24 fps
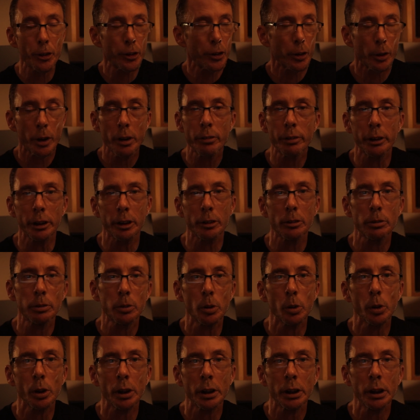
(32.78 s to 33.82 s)
just
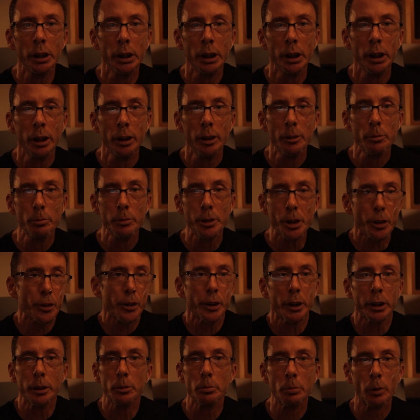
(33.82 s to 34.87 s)
terrific for
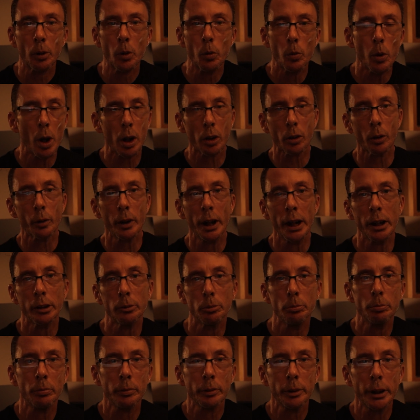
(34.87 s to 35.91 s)
just a
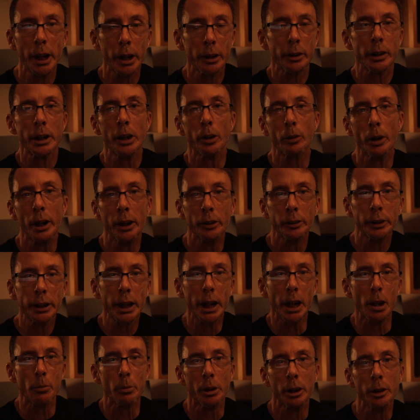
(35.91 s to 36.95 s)
walk-around,
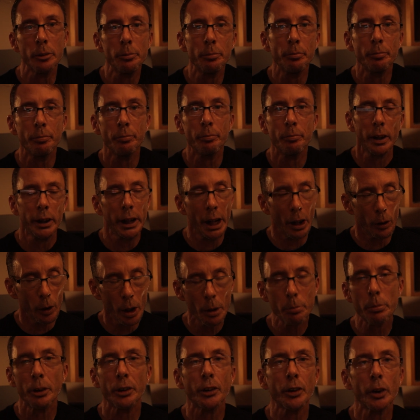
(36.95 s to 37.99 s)
carry-around camera. Now,
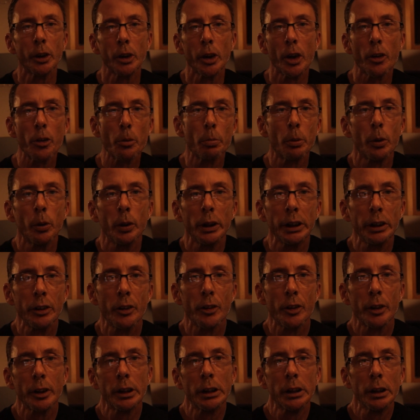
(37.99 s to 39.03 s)
up until this
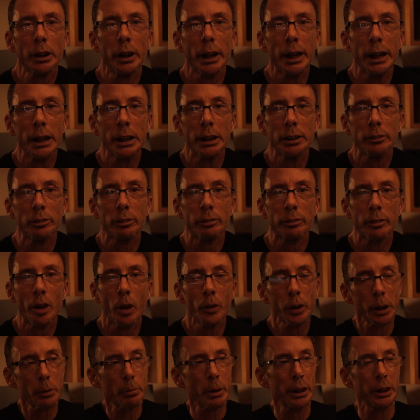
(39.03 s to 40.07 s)
point, I've
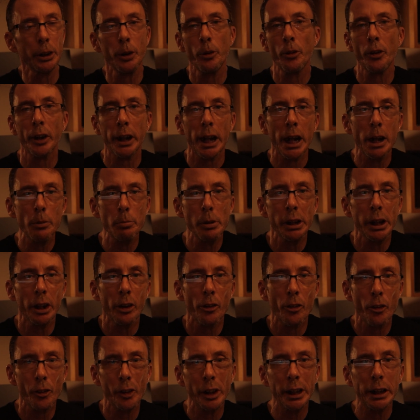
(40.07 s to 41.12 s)
only been using
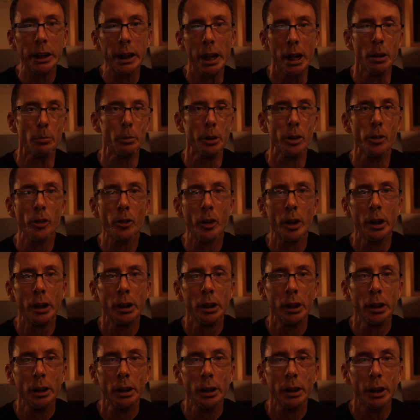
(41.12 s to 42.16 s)
APS-C cameras,
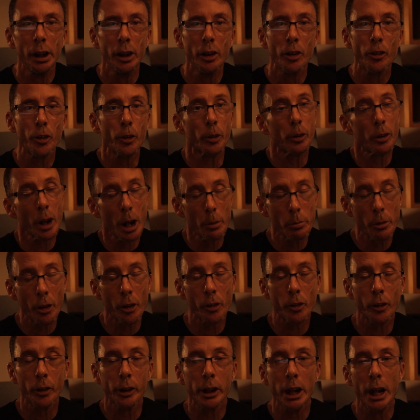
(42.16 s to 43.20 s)
so crop
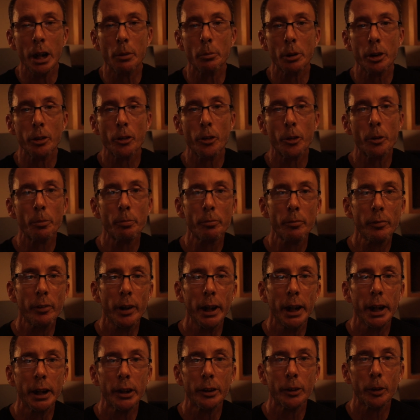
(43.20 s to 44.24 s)
sensor cameras.
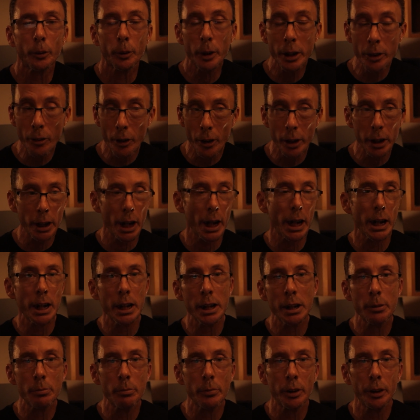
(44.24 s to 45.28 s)
And the reason
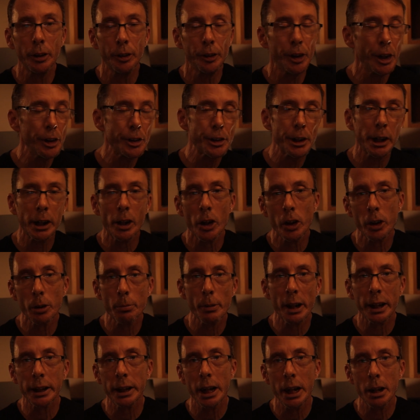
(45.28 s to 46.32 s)
I'm ditching all of
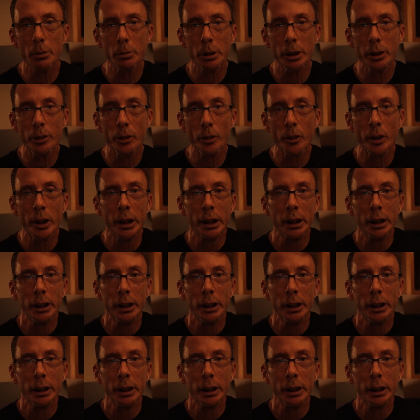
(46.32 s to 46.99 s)
my cameras,